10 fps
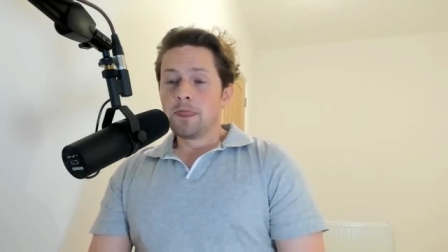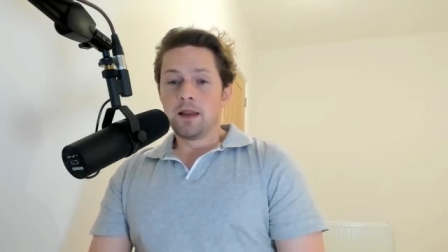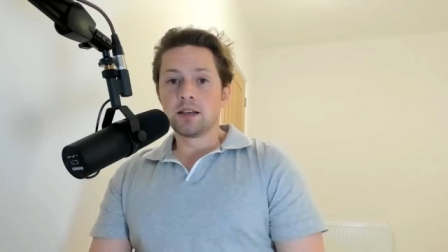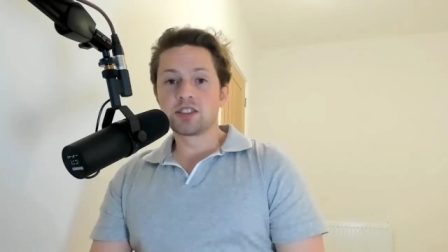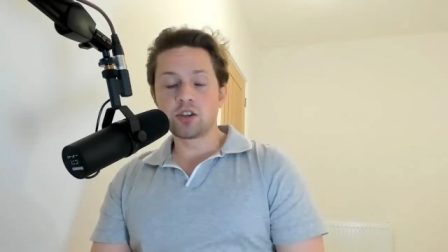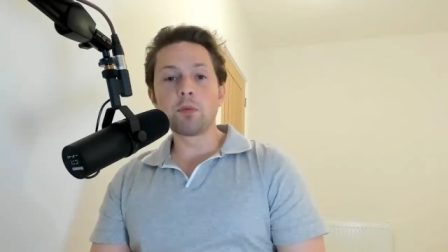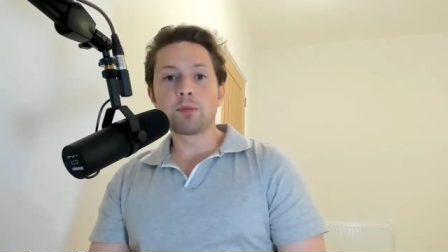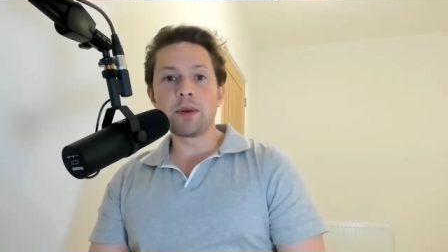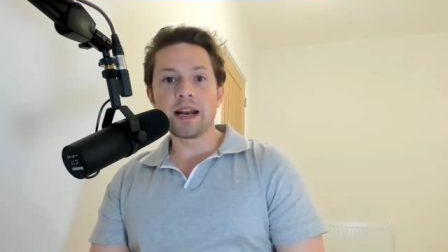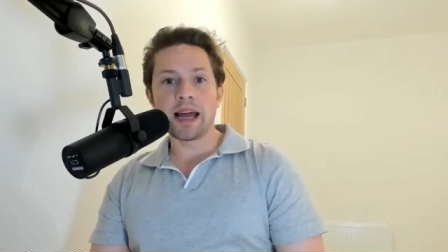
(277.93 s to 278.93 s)
stops
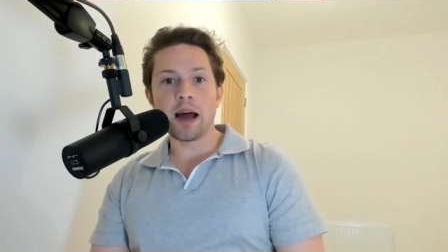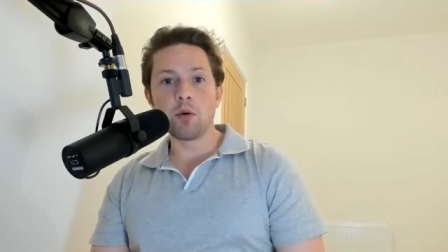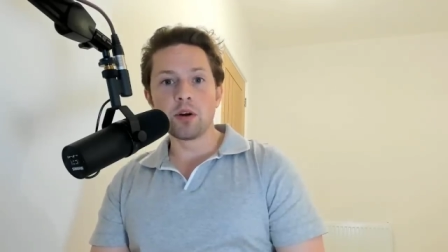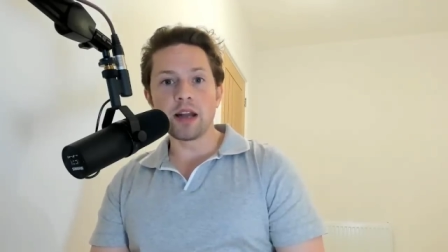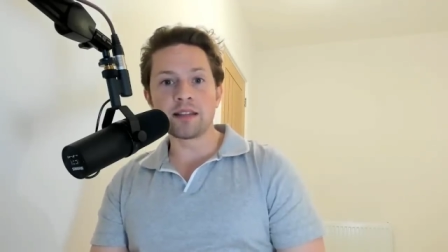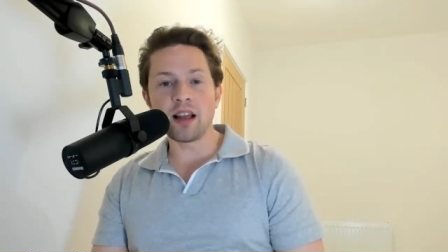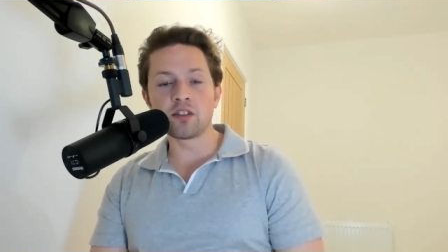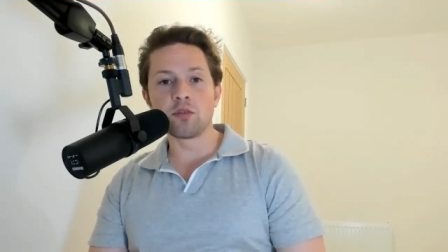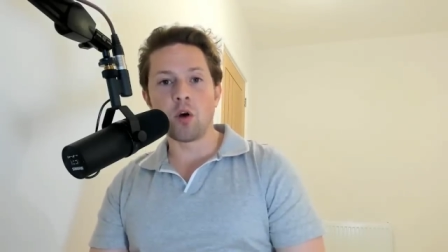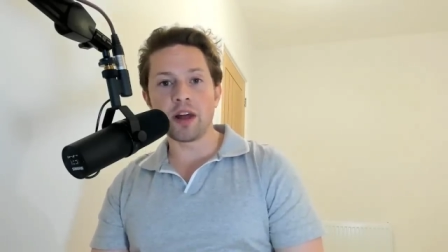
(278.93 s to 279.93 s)
being a coward and does
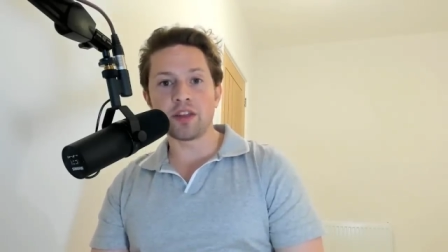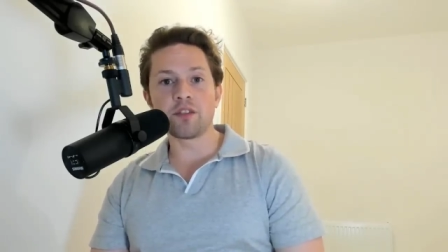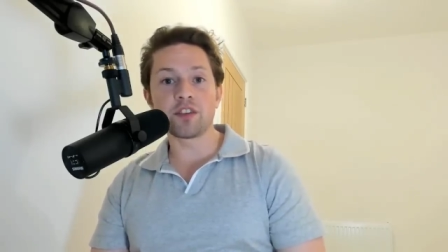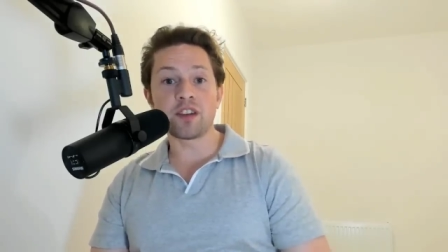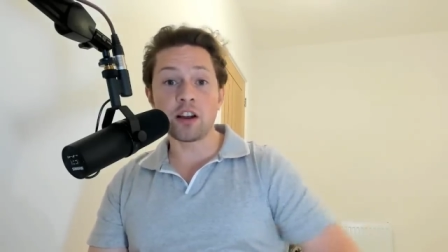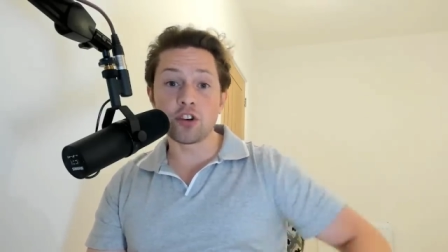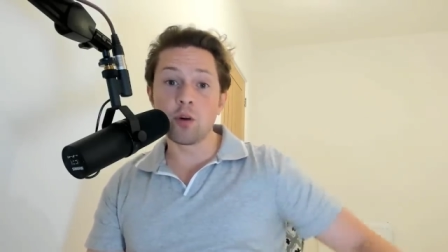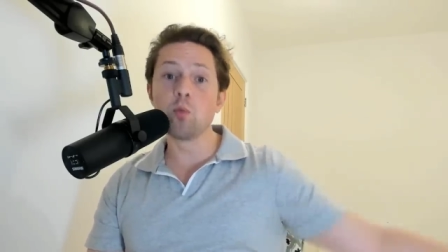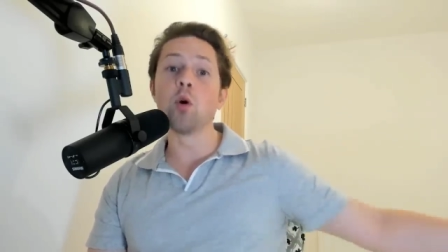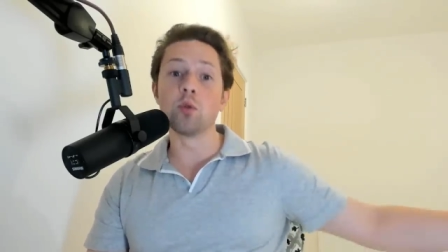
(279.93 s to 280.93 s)
the right thing for his country and
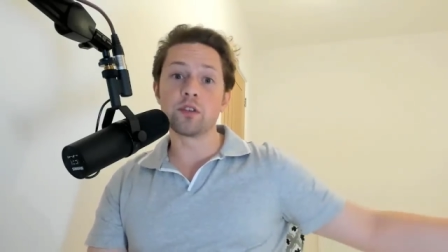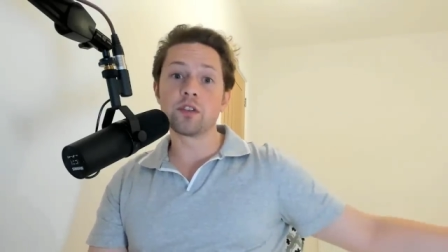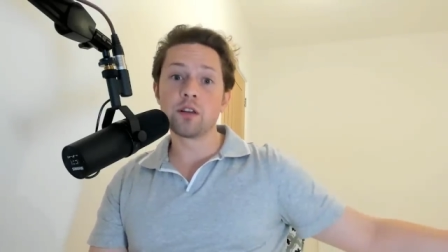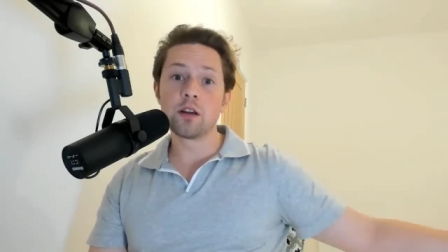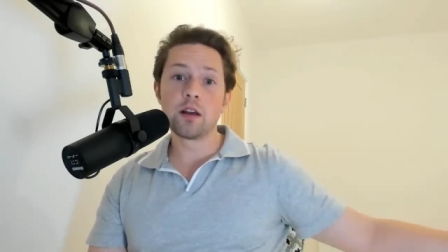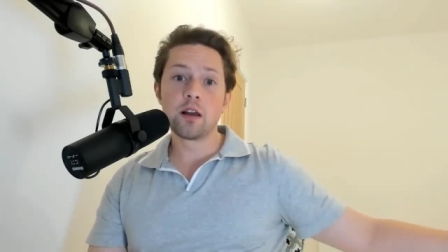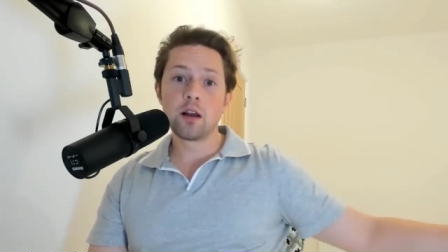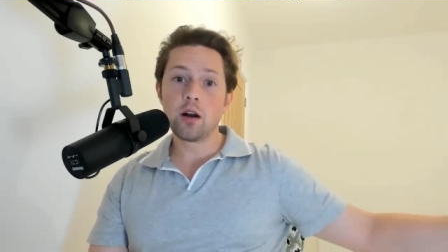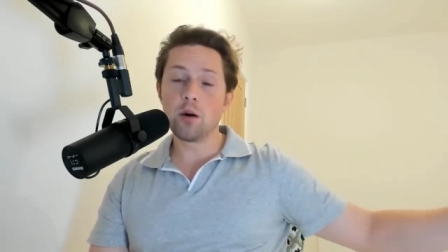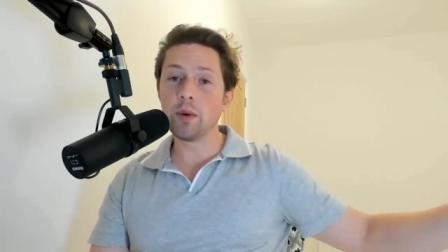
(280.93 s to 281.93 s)
walks,
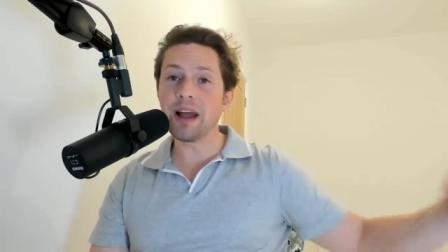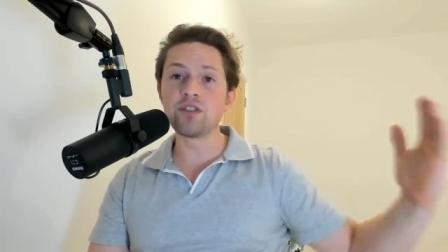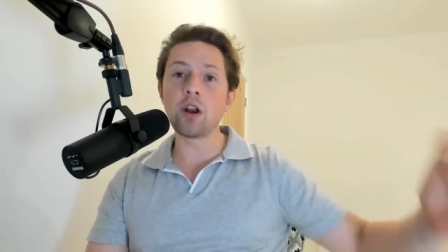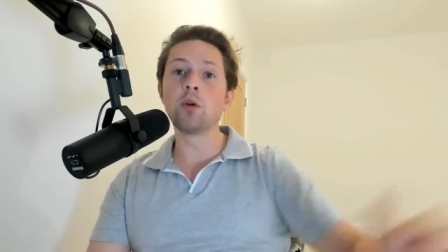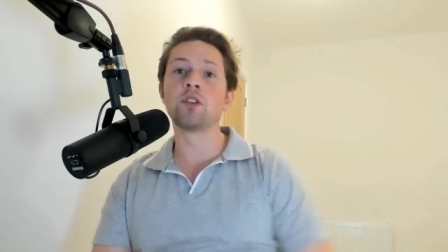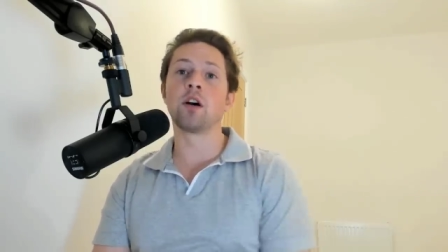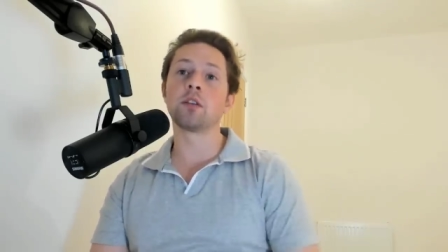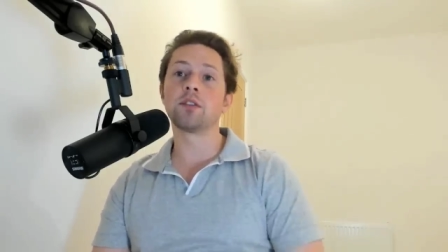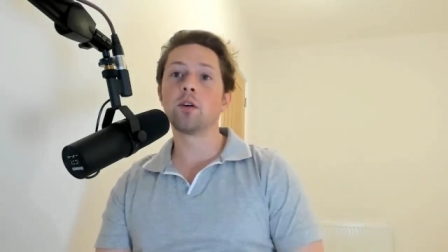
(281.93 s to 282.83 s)
we have no chance.